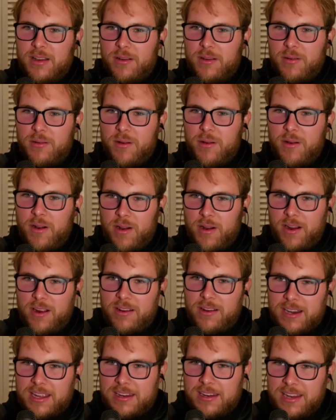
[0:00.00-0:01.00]
art
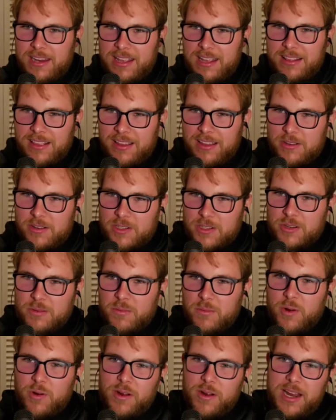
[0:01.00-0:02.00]
and literature
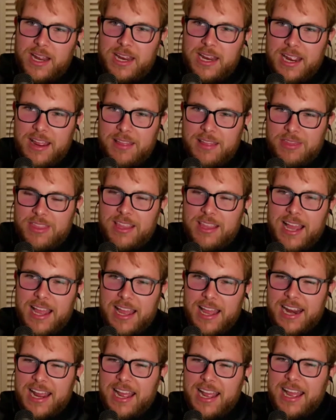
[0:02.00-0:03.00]
more, and
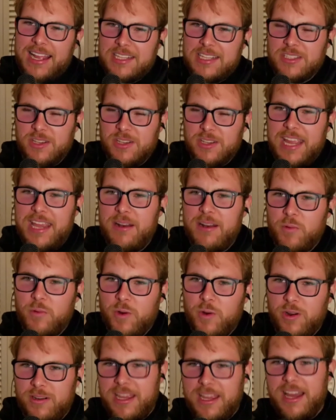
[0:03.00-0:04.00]
I guess look
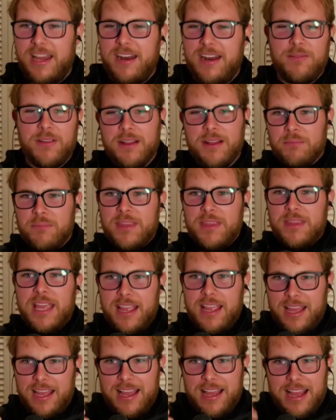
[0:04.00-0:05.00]
inward kind of.
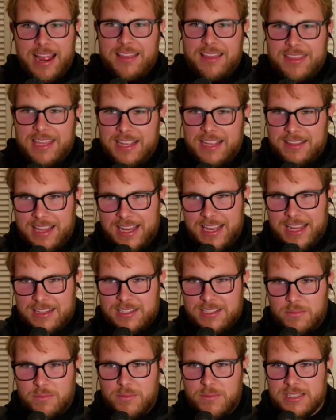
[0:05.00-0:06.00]
I think the Eastern
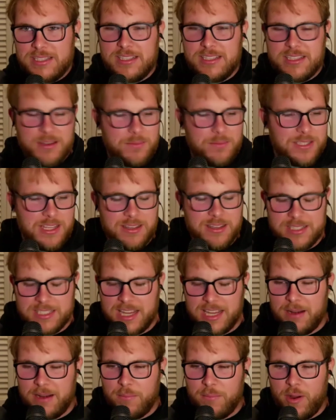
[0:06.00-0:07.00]
mysticism is
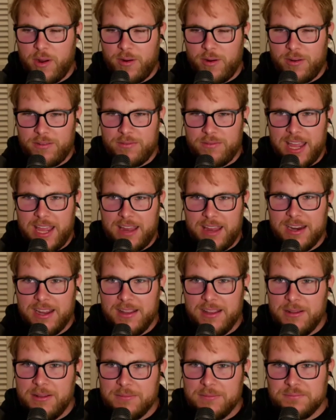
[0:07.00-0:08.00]
kind of part of that.
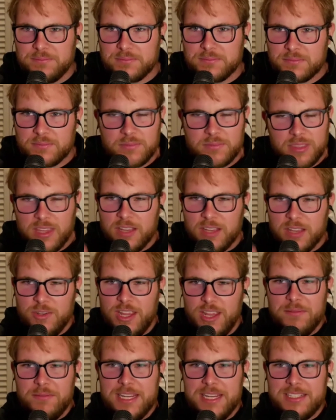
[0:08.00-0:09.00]
Do you have
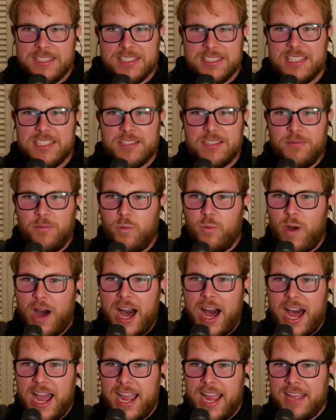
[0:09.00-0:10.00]
any sense of
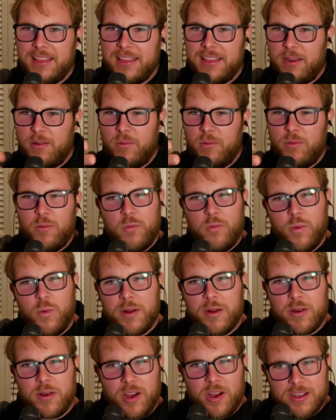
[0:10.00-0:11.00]
why, like what
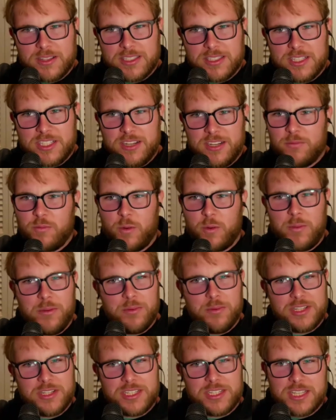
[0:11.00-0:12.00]
caused the shift? Were people
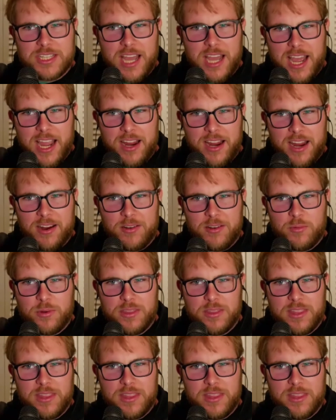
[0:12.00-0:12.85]
just tired? Were they?